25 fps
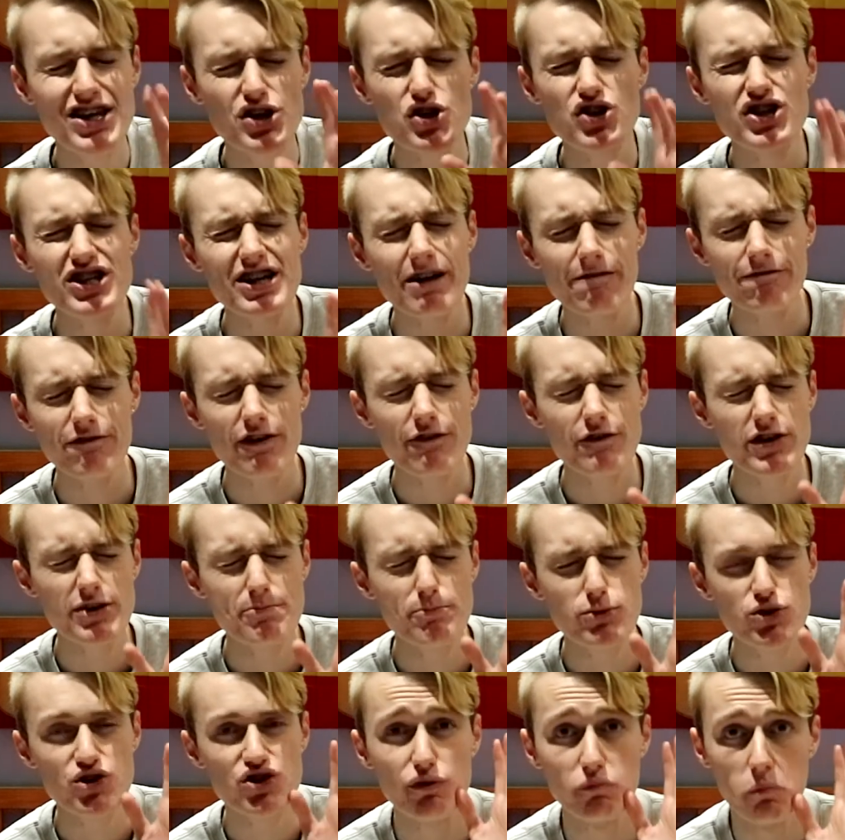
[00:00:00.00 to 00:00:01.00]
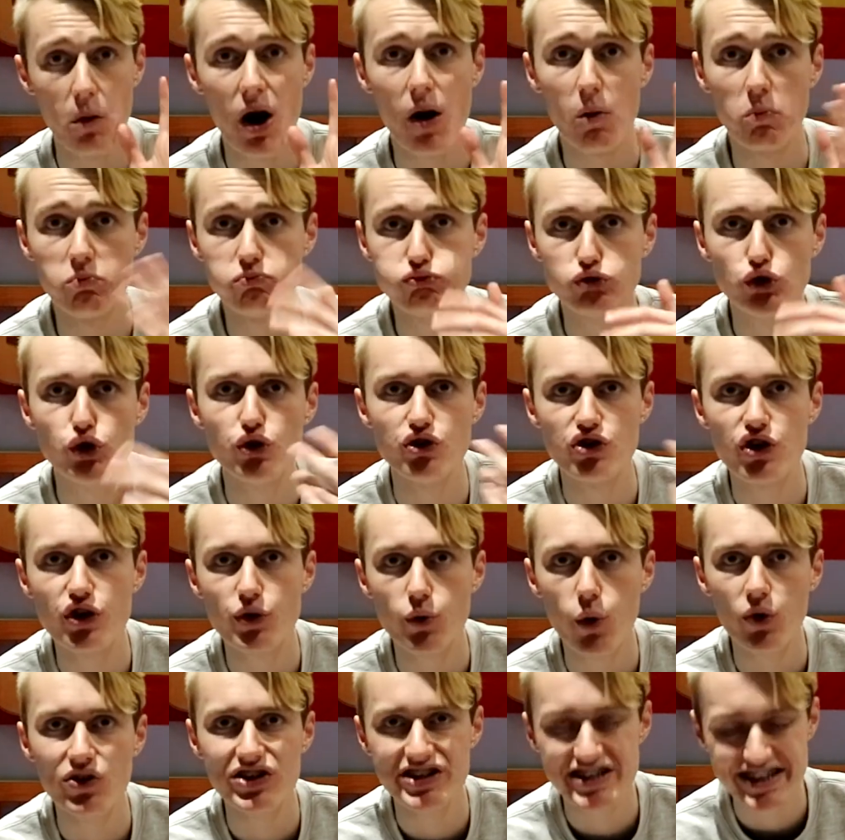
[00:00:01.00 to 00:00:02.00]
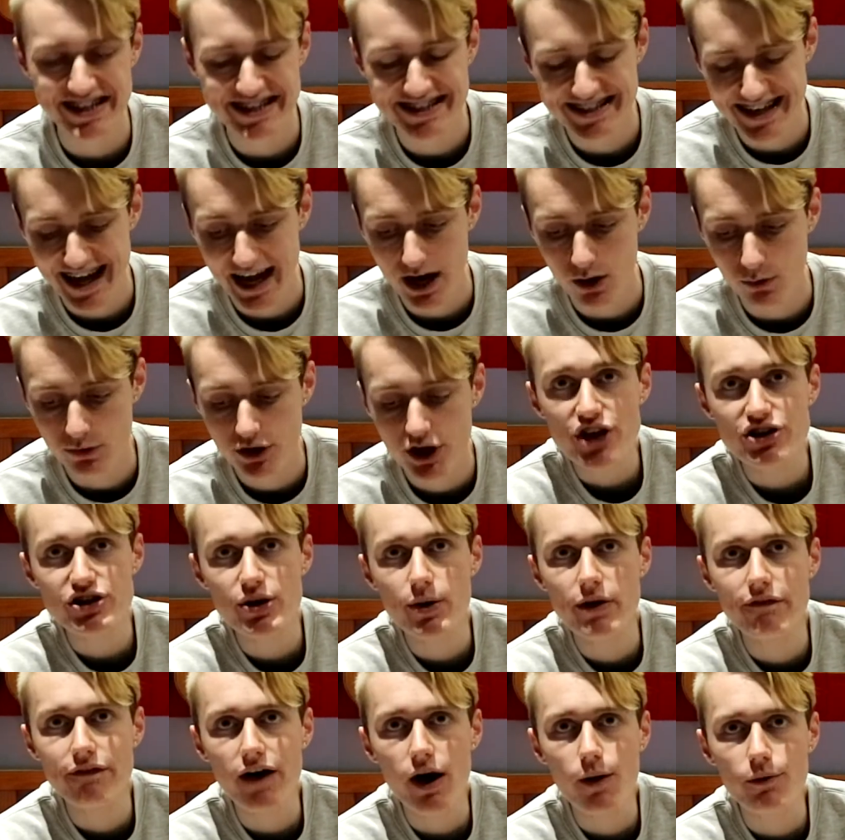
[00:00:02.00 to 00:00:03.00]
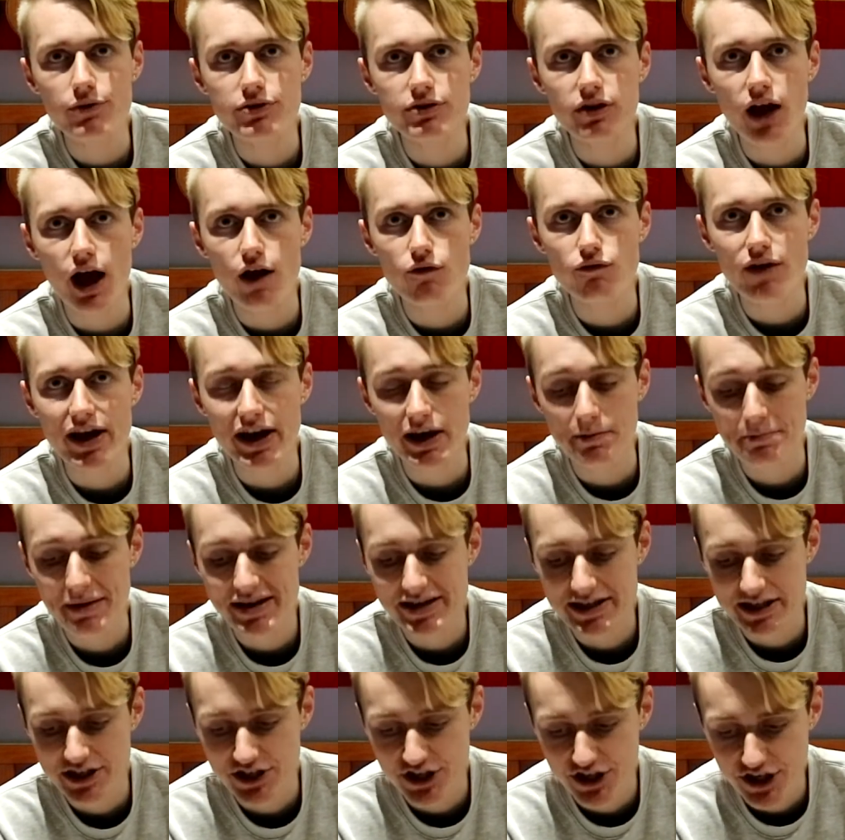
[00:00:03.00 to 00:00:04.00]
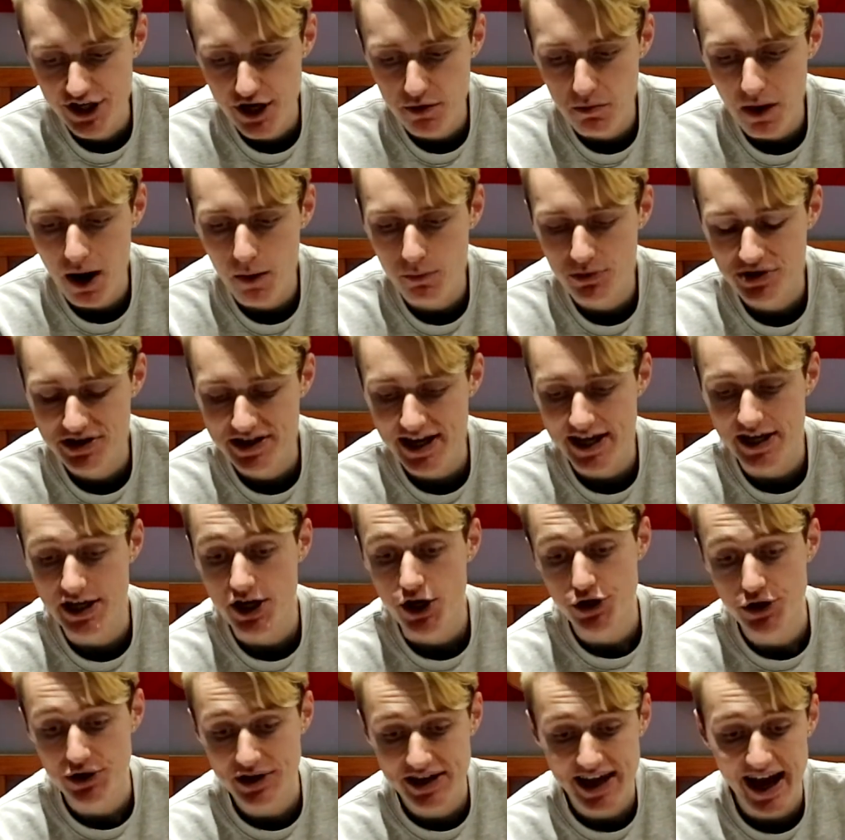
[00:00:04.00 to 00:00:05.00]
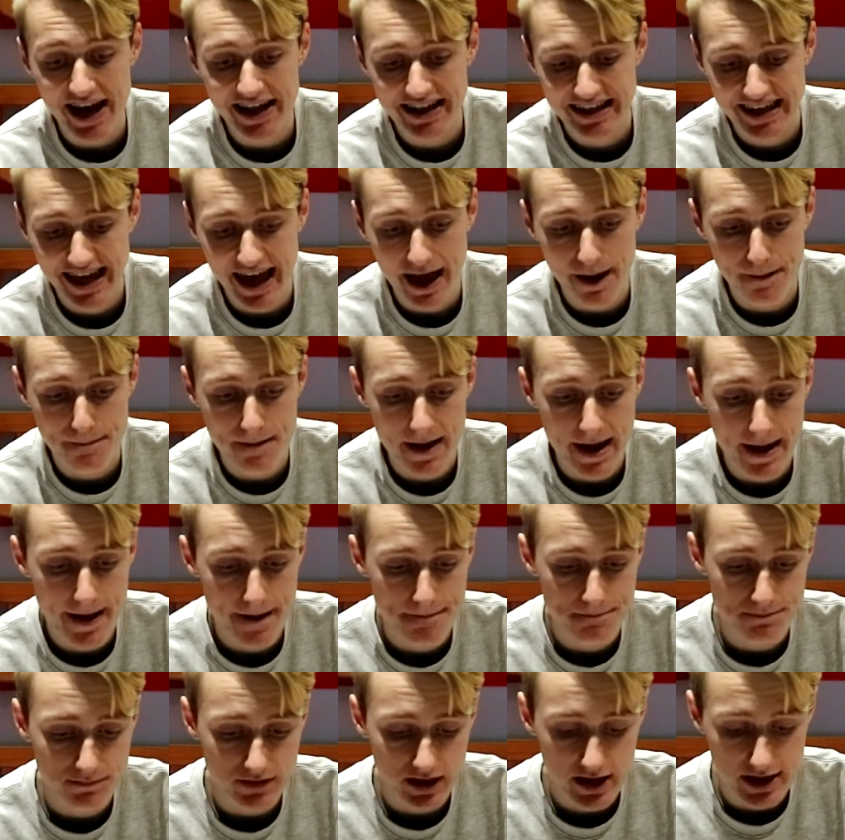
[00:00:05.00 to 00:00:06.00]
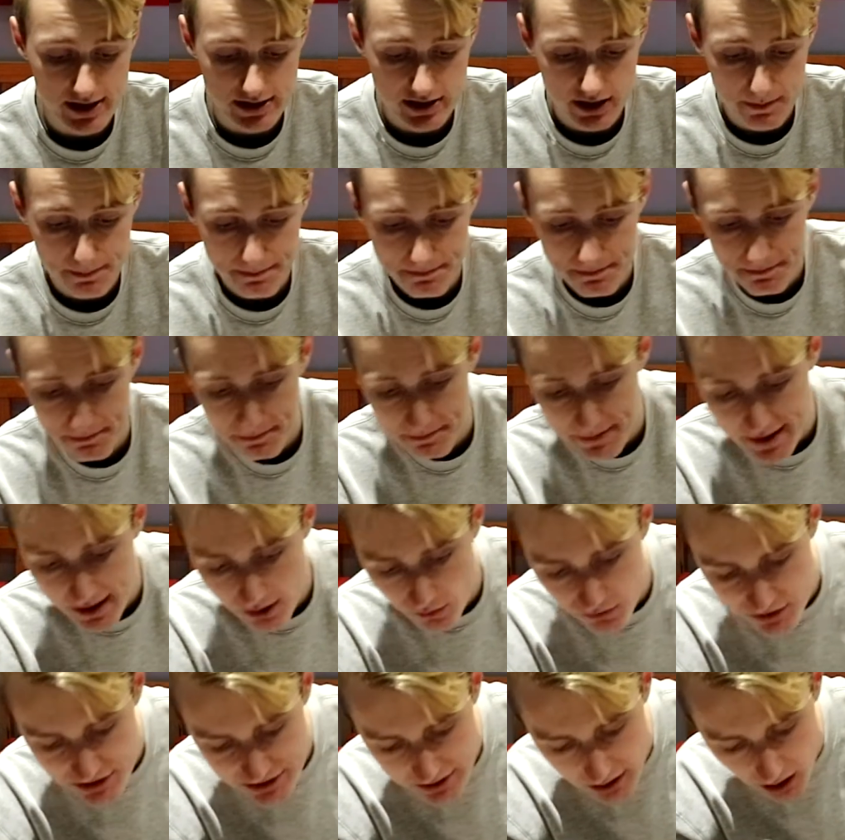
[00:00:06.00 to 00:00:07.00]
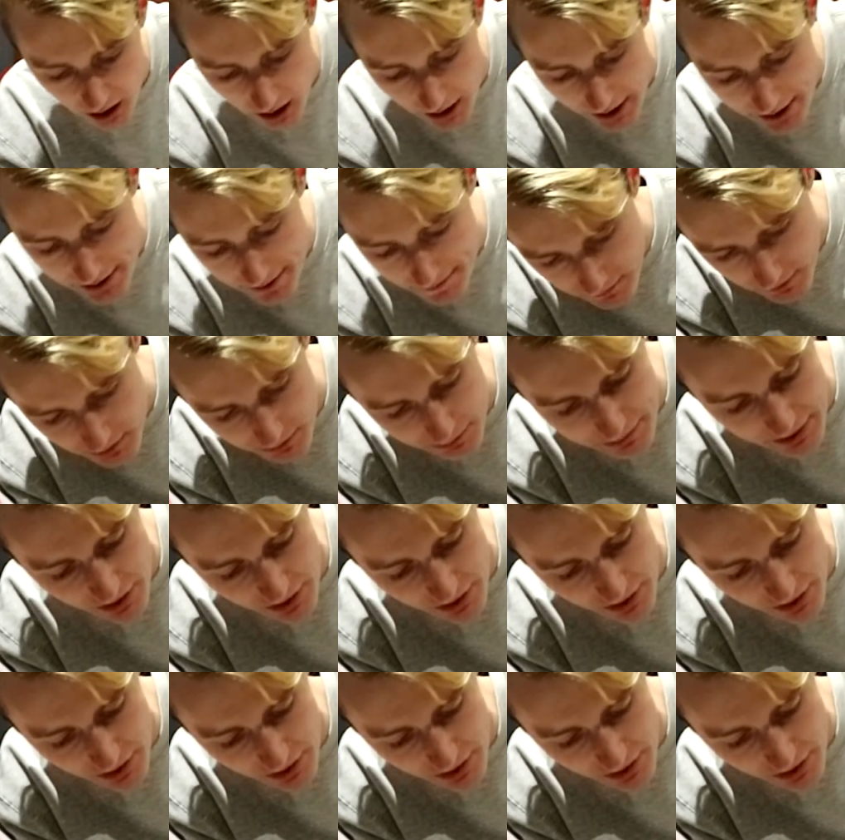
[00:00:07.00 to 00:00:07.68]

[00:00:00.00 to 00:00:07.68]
it doesn't have very much, well, good quality sound. So if I was, like, recommending to you, I would say you can get a, it's a bit on the side, not a